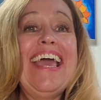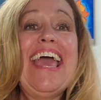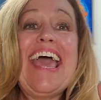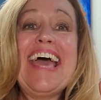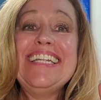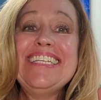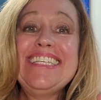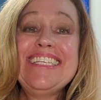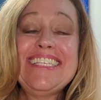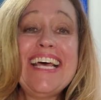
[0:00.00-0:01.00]
and
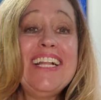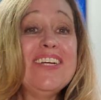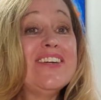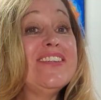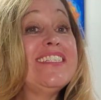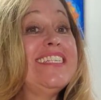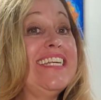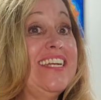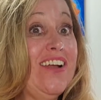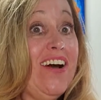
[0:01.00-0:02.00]
sellers
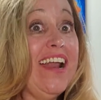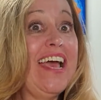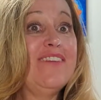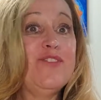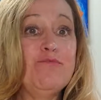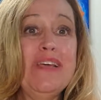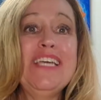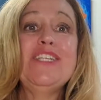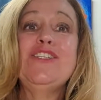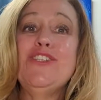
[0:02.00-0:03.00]
did not have to
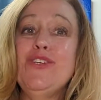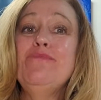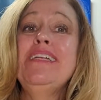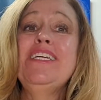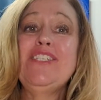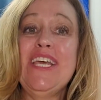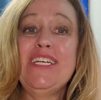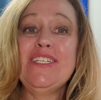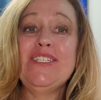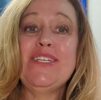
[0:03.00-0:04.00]
make too many
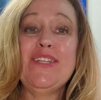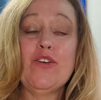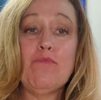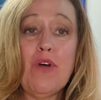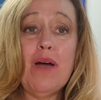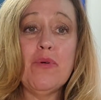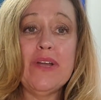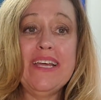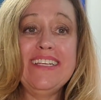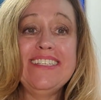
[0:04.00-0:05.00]
changes to their
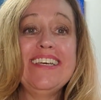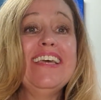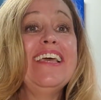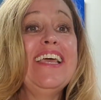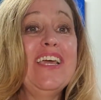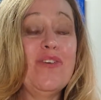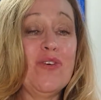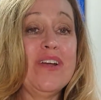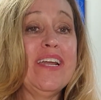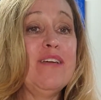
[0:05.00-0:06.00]
properties in
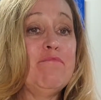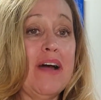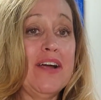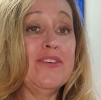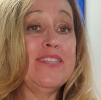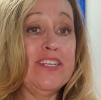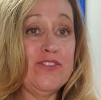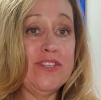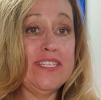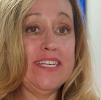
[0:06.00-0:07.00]
order to get buyers
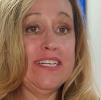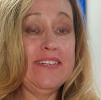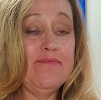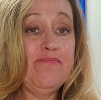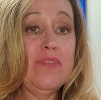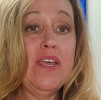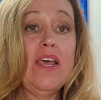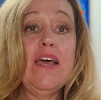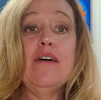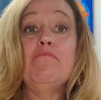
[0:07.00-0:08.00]
interested.
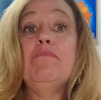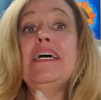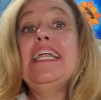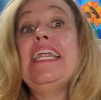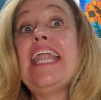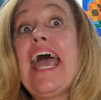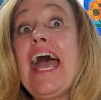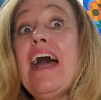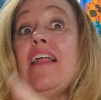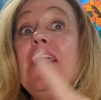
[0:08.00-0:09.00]
But
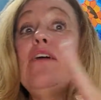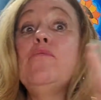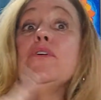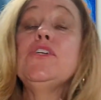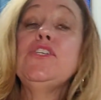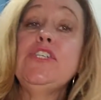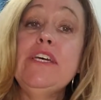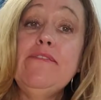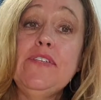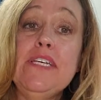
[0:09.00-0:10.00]
now that we're
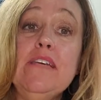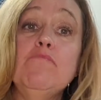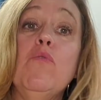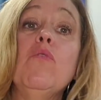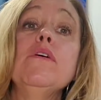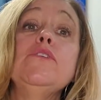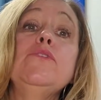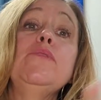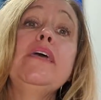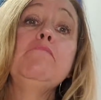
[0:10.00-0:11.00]
shifting more
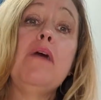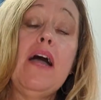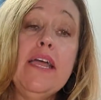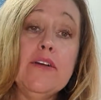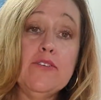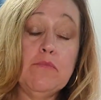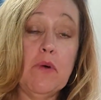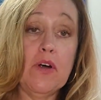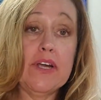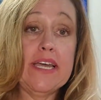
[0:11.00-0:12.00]
to a buyer's
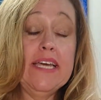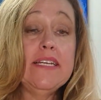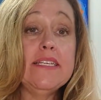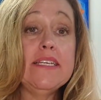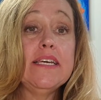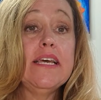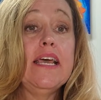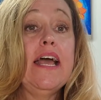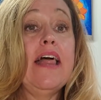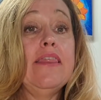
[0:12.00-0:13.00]
market,
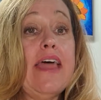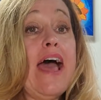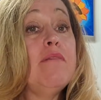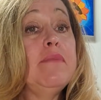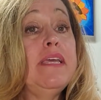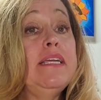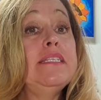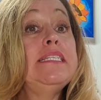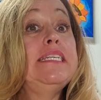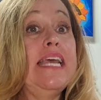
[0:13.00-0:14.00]
that
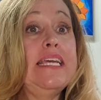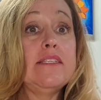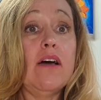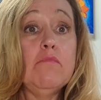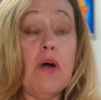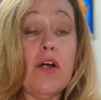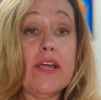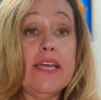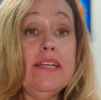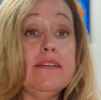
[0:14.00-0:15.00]
means days on
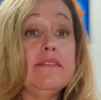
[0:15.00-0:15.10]
market